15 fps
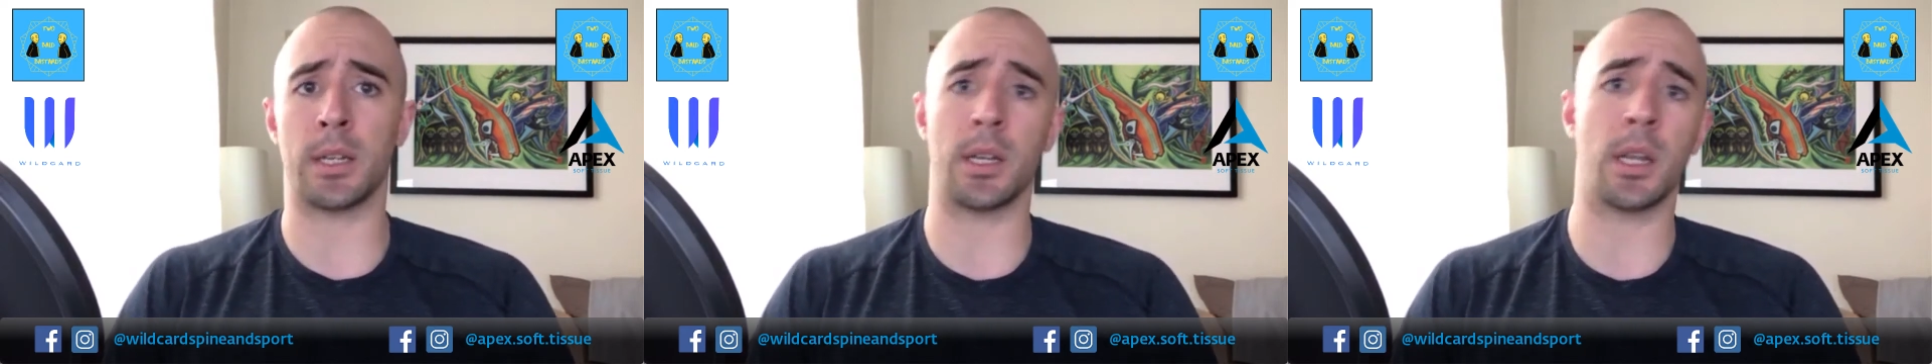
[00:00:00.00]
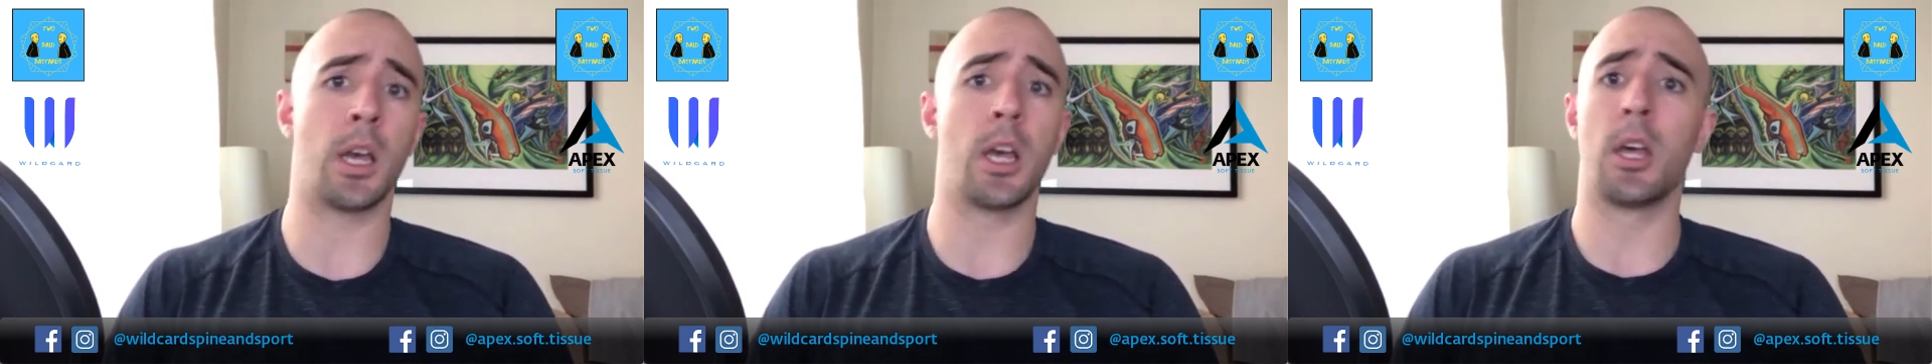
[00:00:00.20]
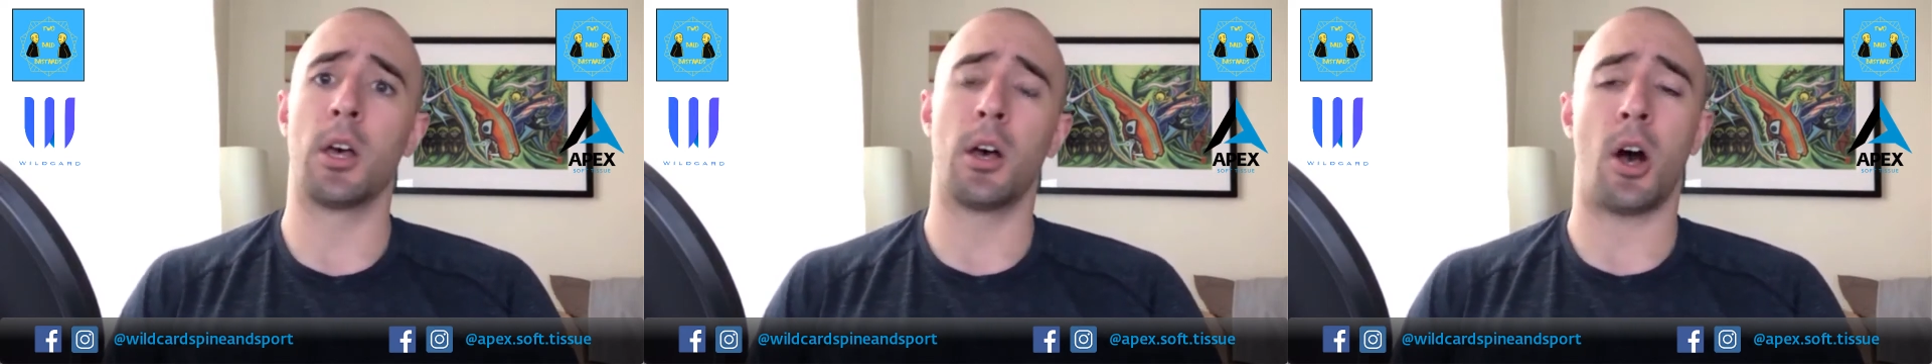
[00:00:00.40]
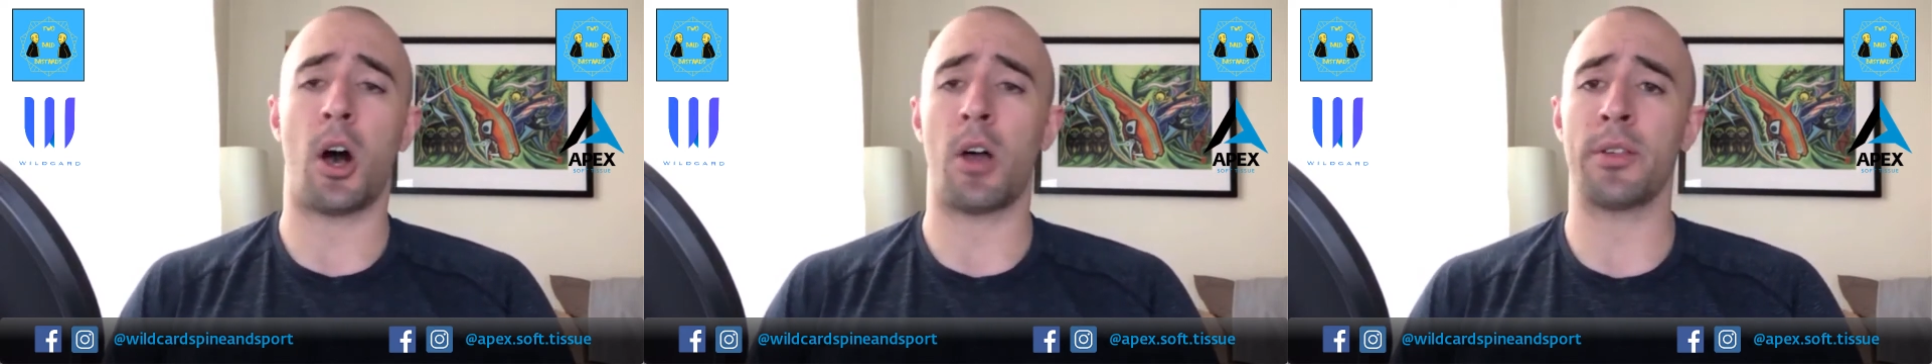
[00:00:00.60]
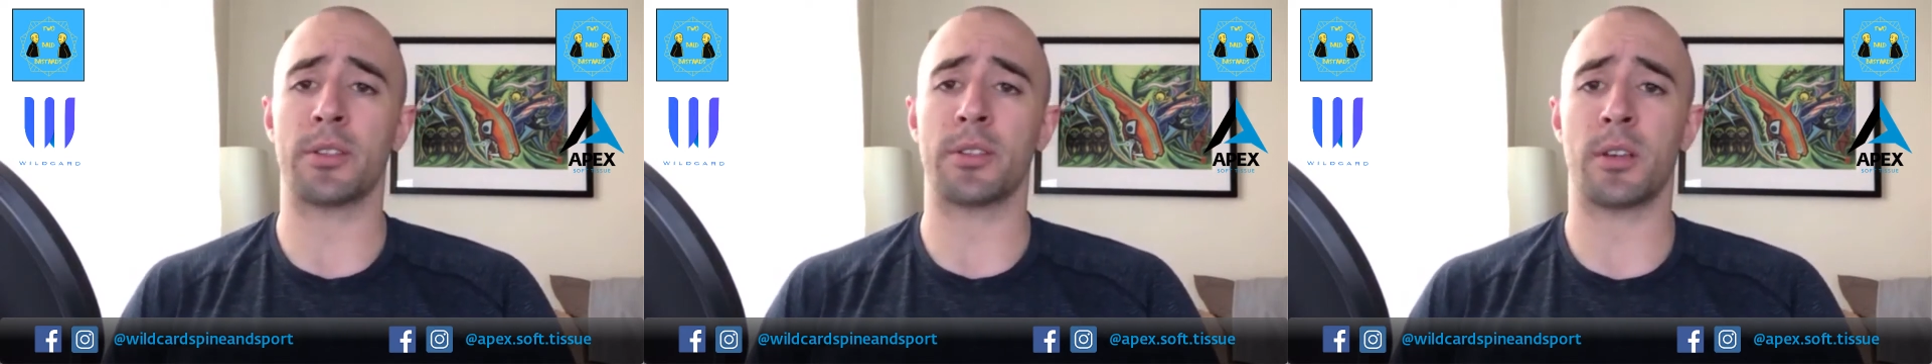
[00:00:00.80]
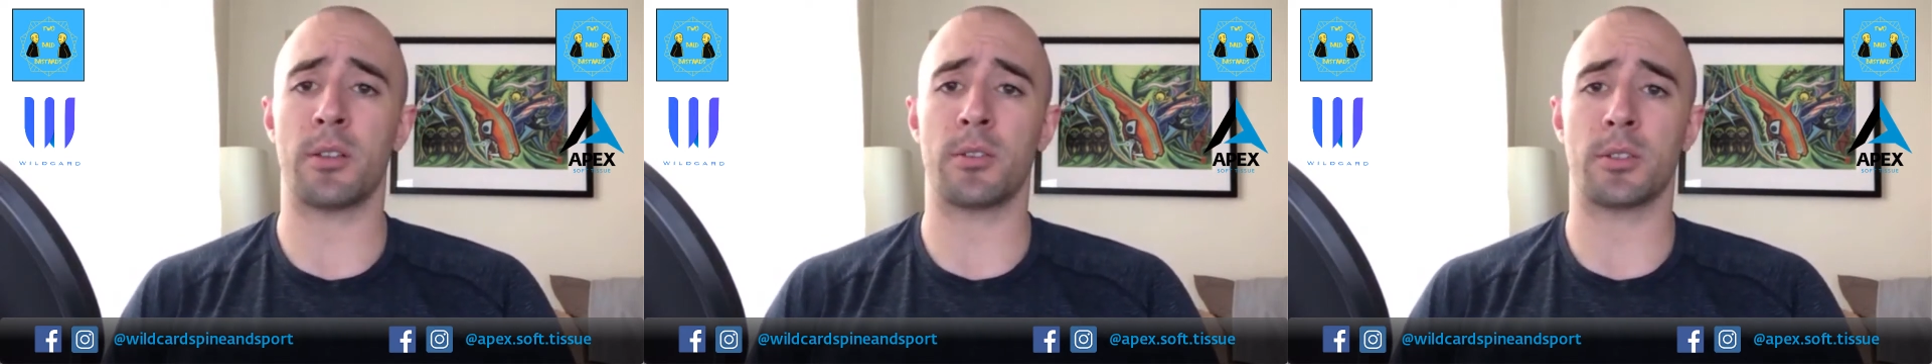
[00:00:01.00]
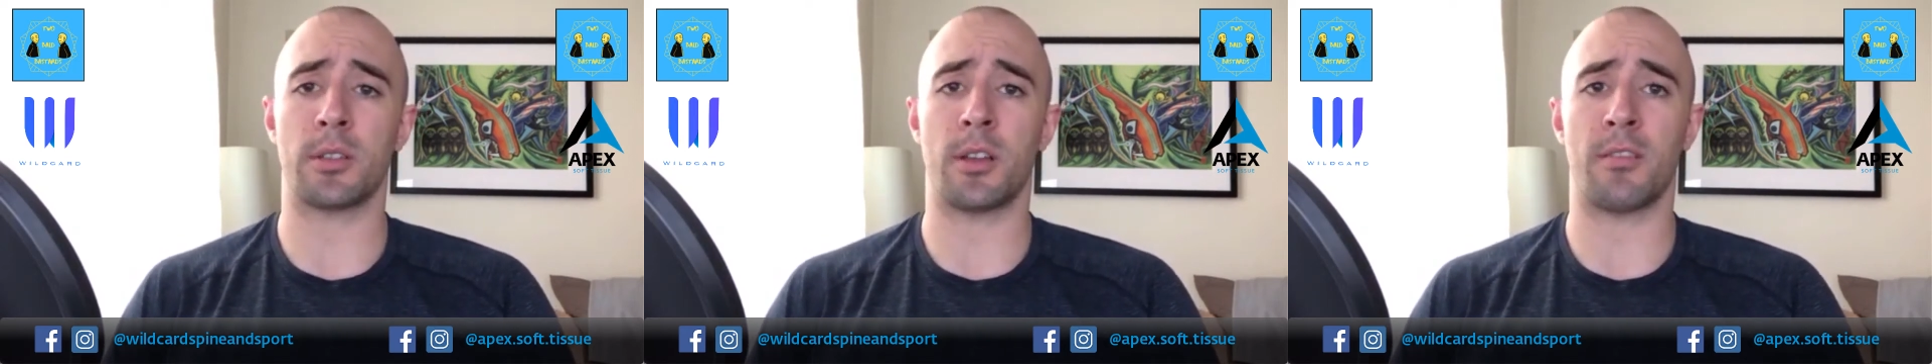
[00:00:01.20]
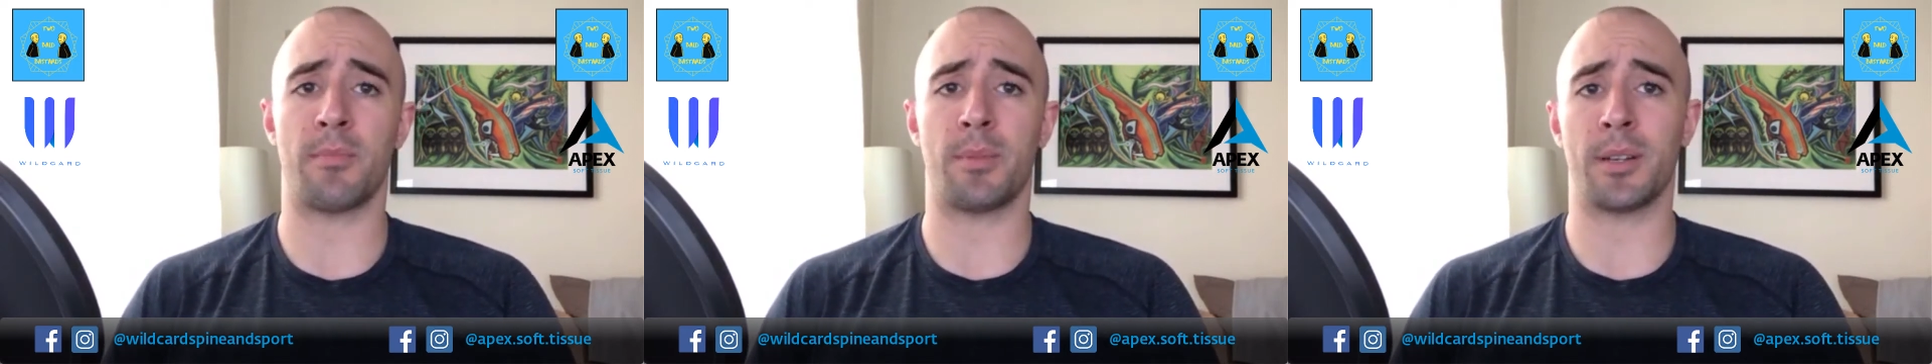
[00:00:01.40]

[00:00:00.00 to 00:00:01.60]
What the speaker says: and all this other stuff.